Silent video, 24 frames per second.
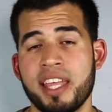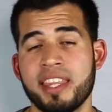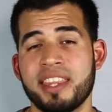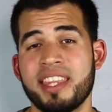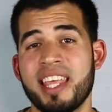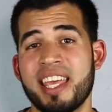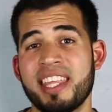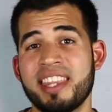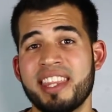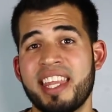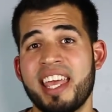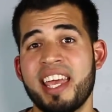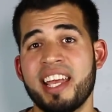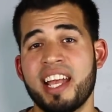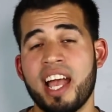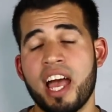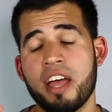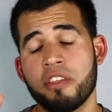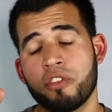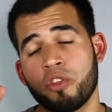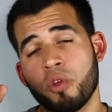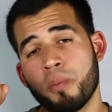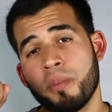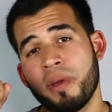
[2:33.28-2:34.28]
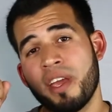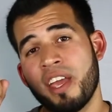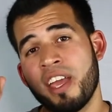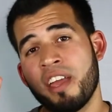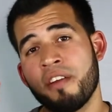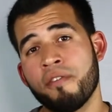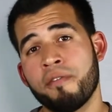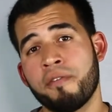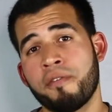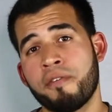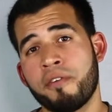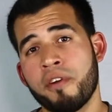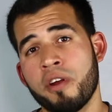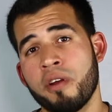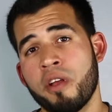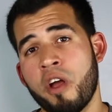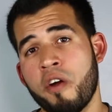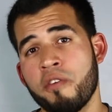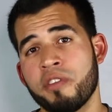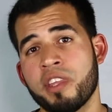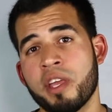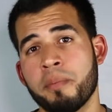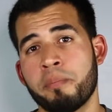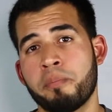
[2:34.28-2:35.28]
the neck has to be in front
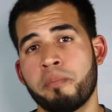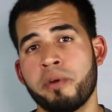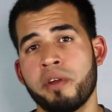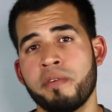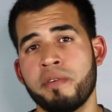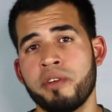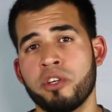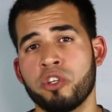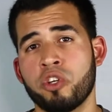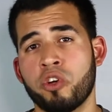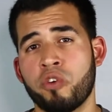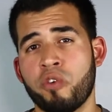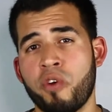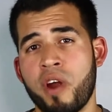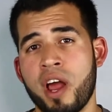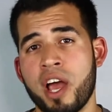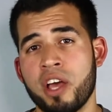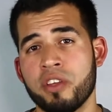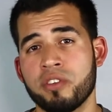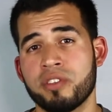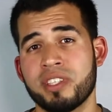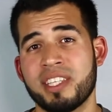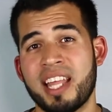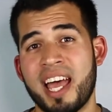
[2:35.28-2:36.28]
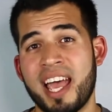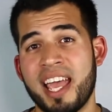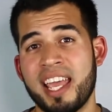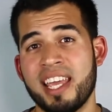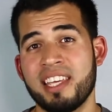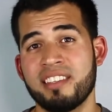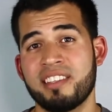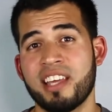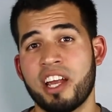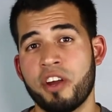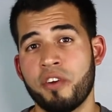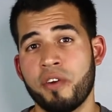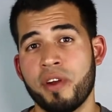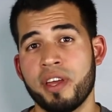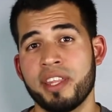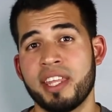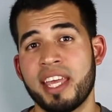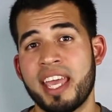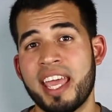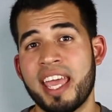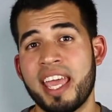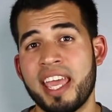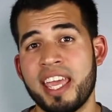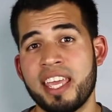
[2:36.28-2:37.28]
of the previous rounds that is
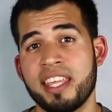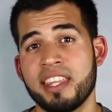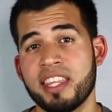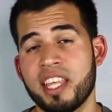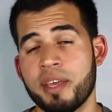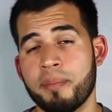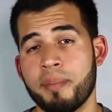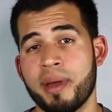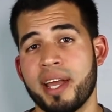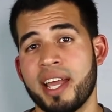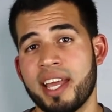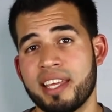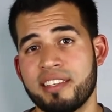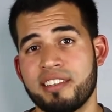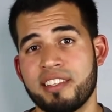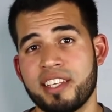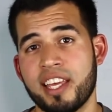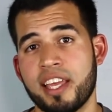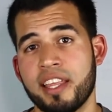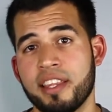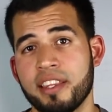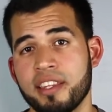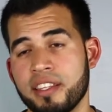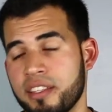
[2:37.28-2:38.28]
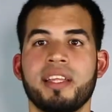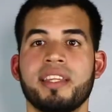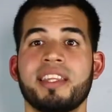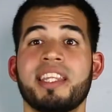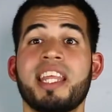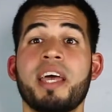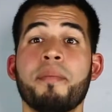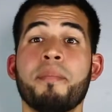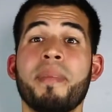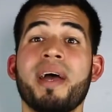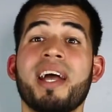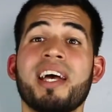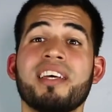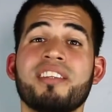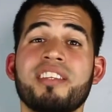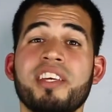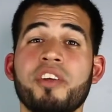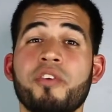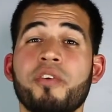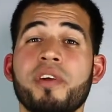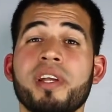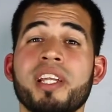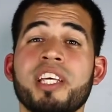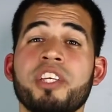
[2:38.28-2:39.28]
already in the magazine. The
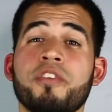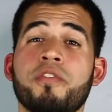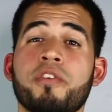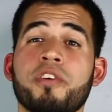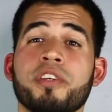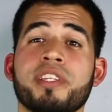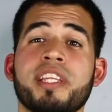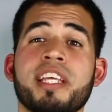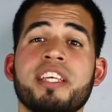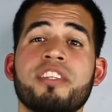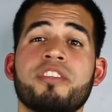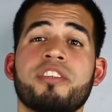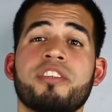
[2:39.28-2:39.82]
magazine release for this